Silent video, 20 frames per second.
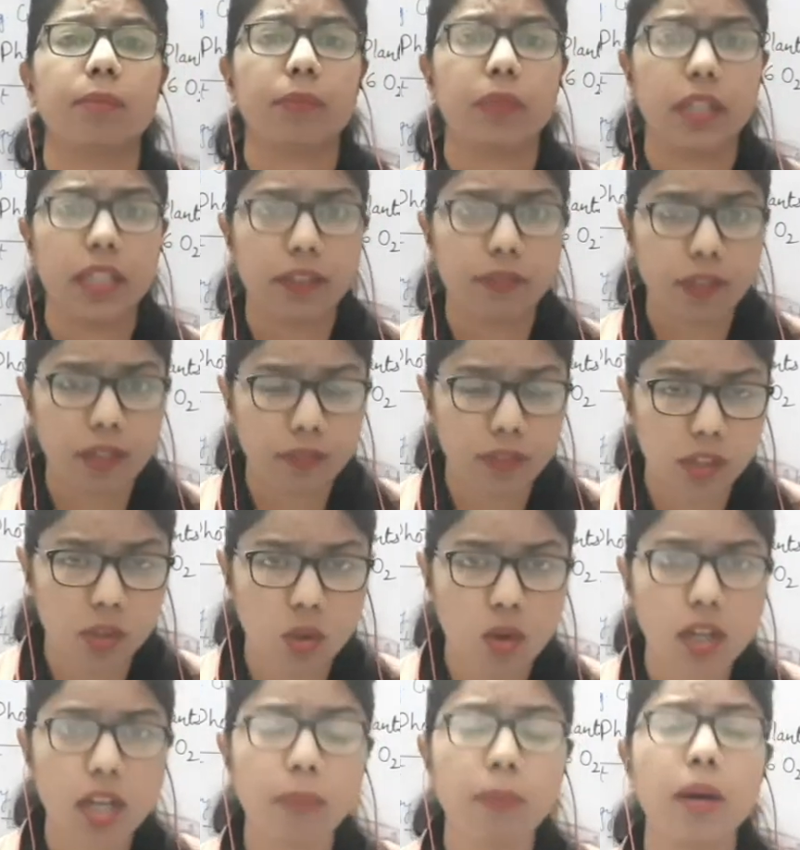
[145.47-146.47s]
if I will
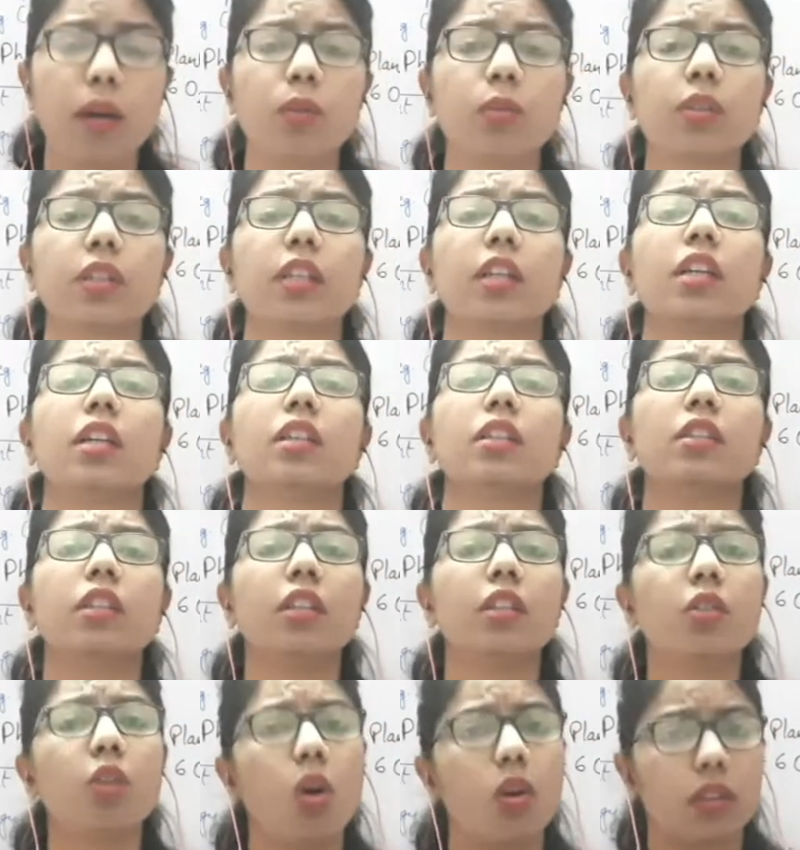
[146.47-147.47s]
talk about the
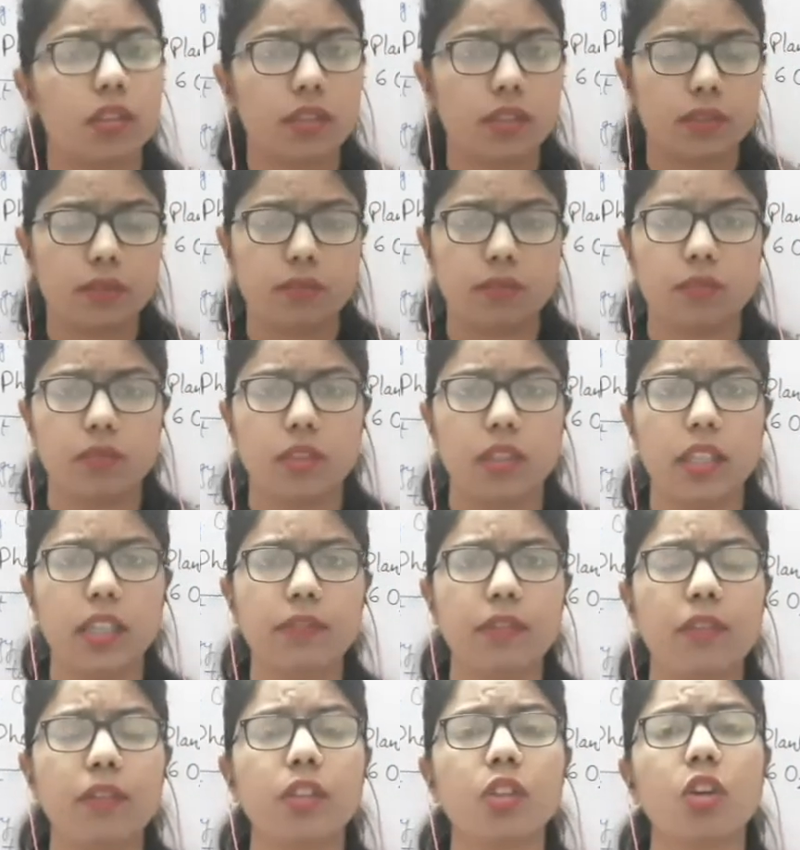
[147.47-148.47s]
dogs, if
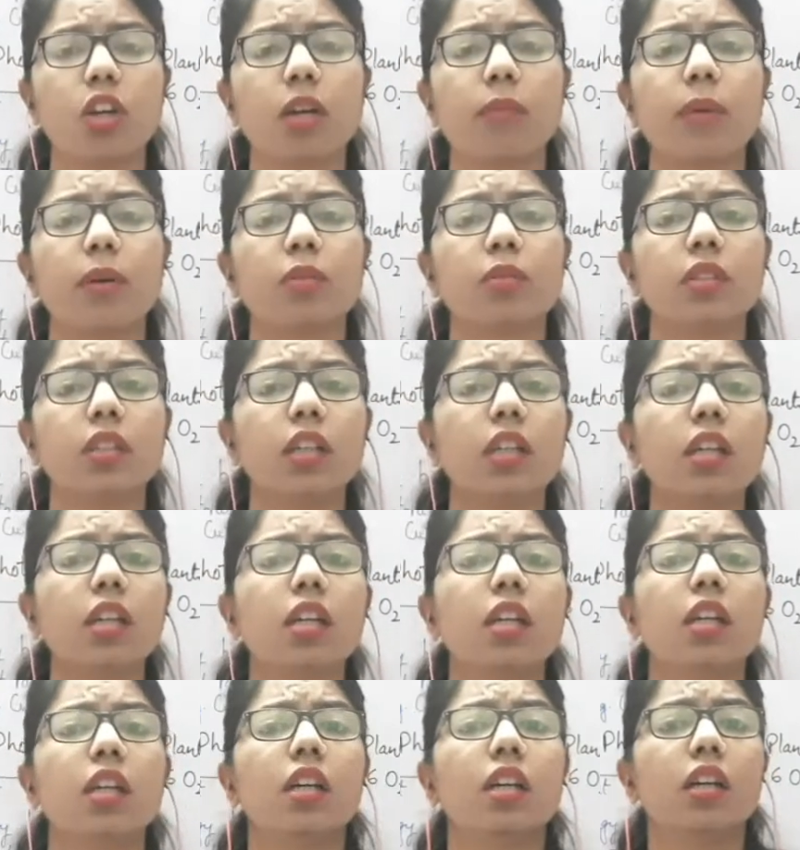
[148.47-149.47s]
I will talk about
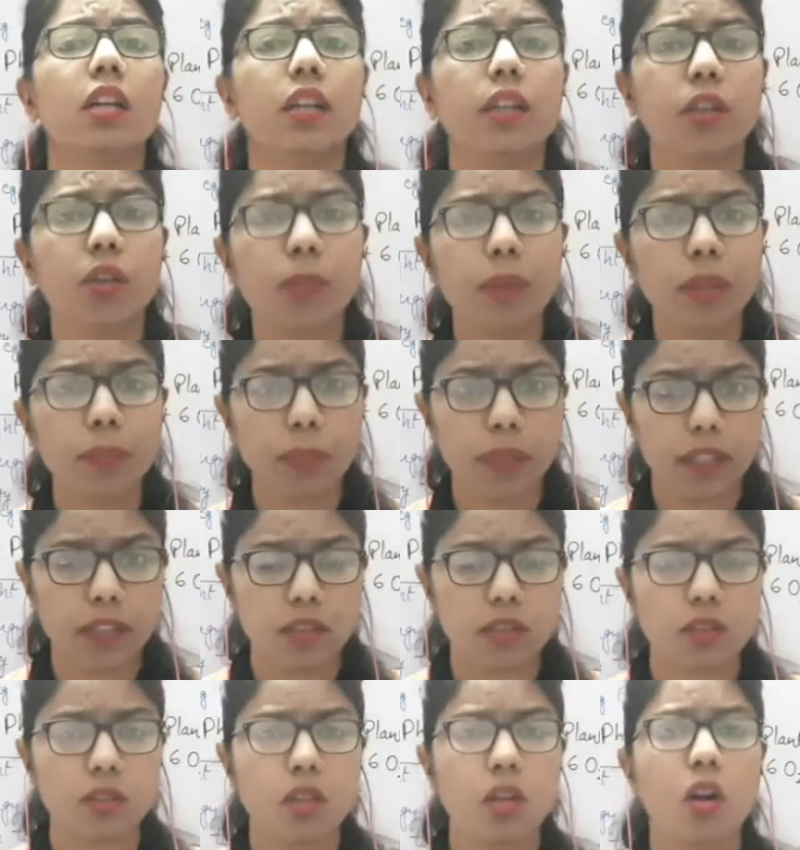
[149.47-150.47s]
the human
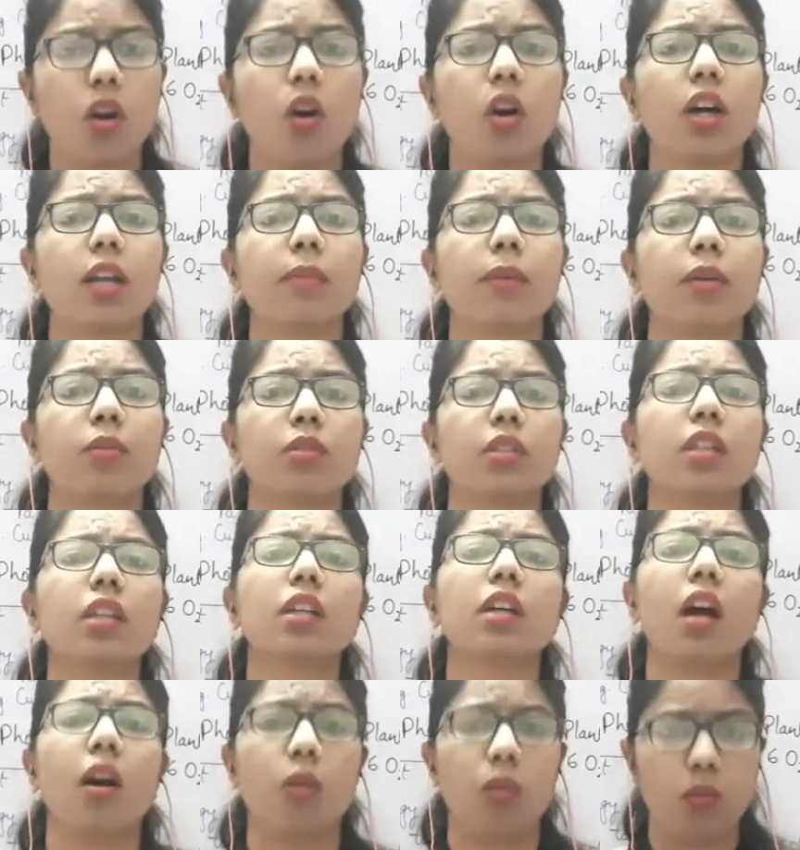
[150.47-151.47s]
beings, or about the
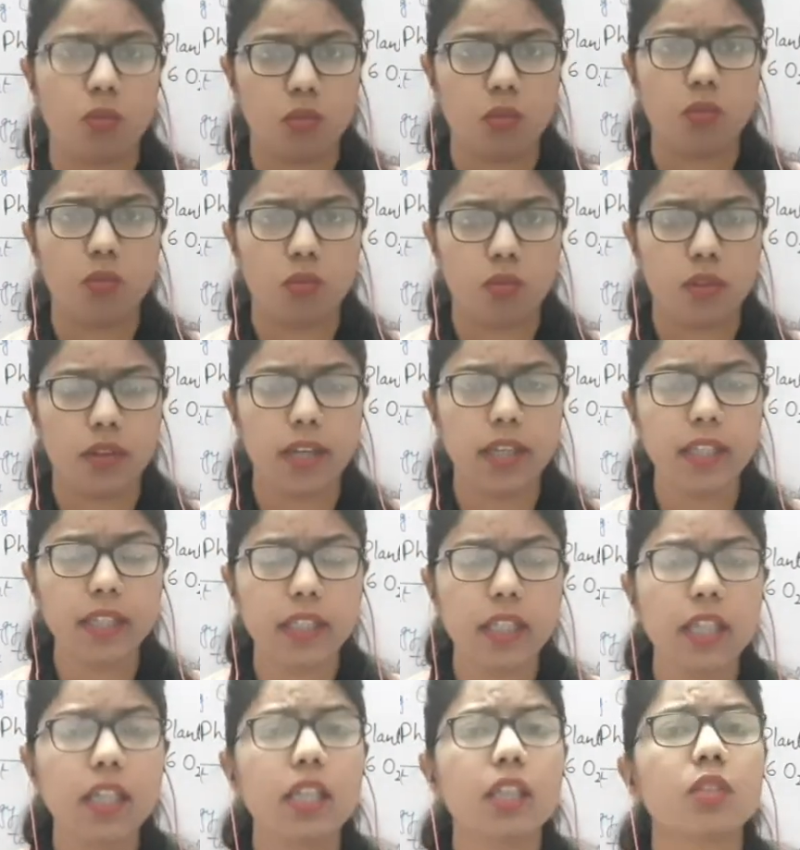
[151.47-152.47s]
cow, right?
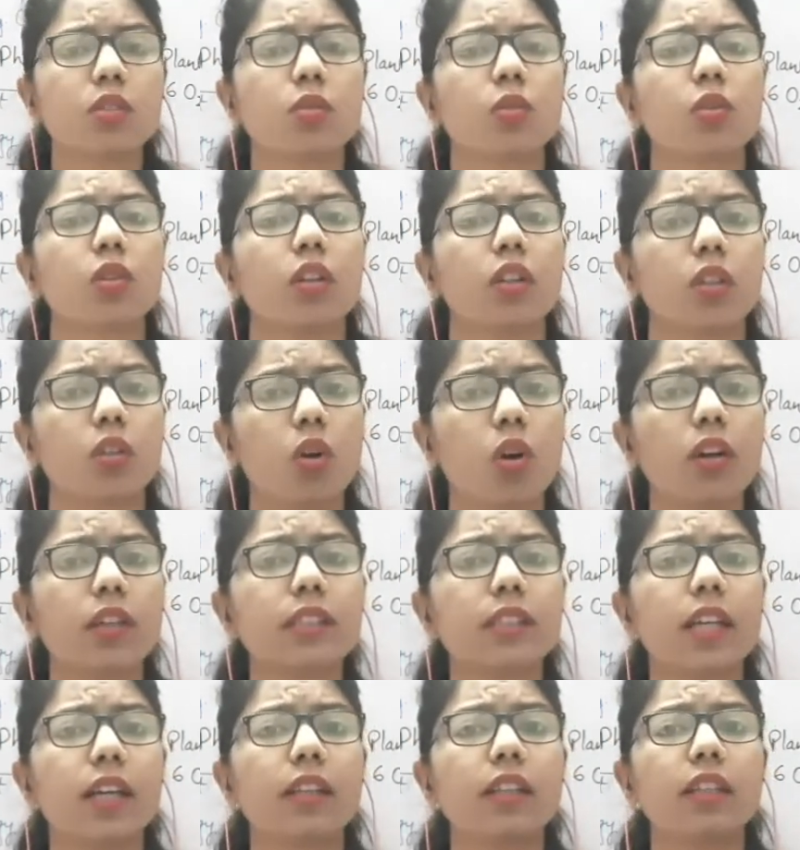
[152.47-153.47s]
So dogs
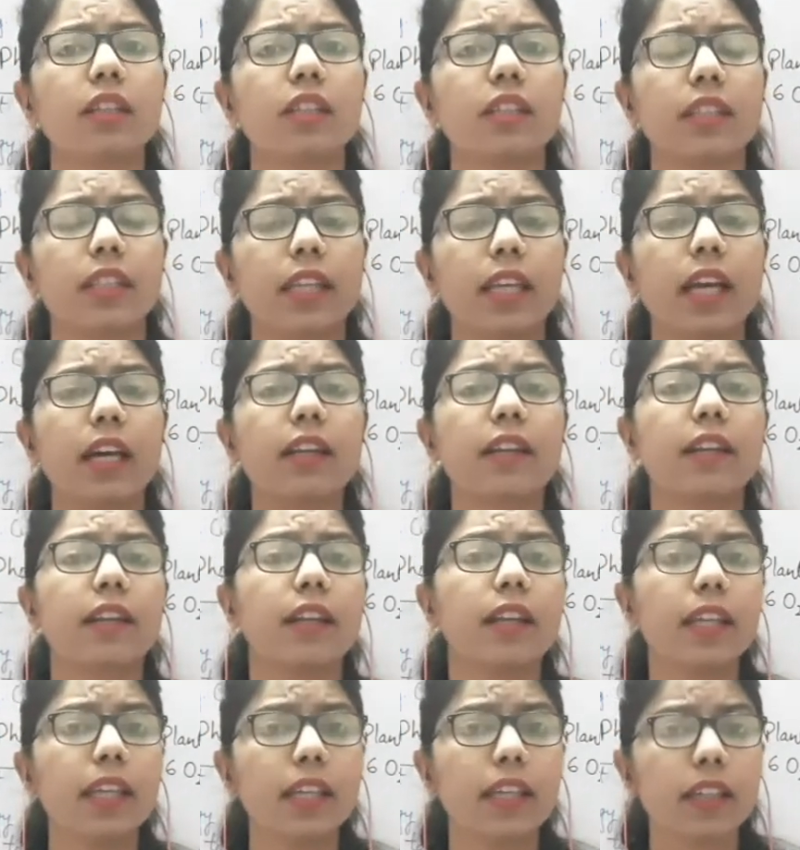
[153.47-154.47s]
they are
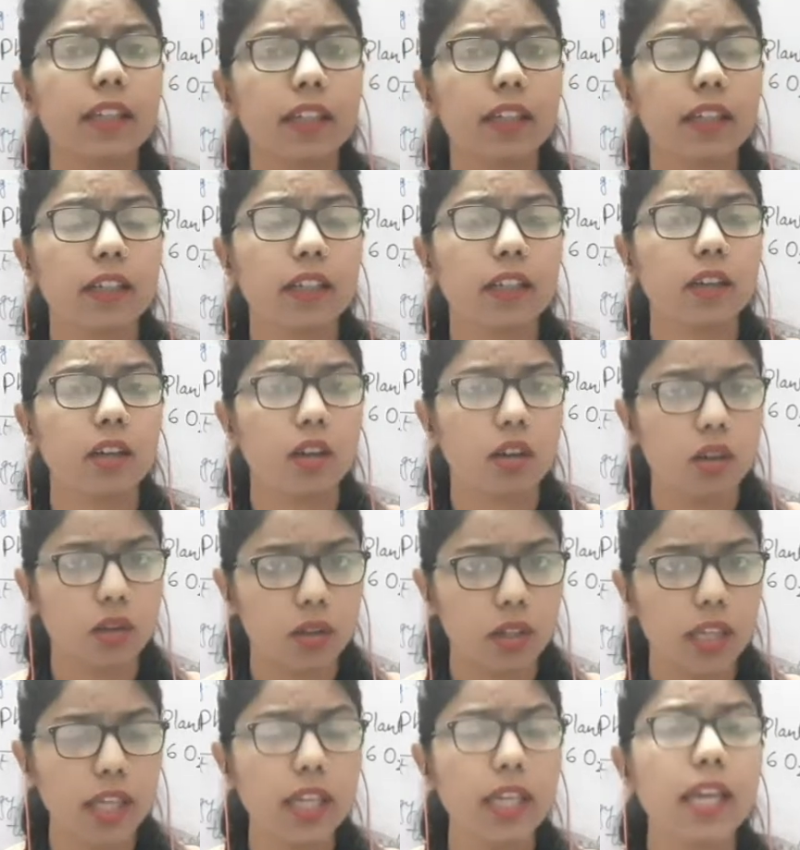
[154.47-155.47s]
running,
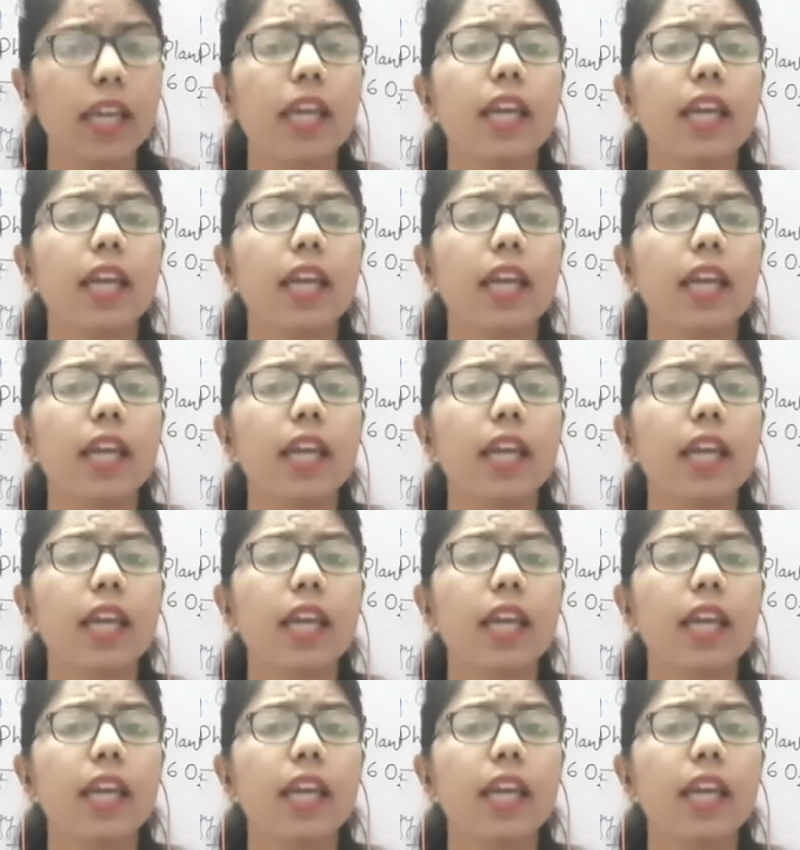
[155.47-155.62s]
okay?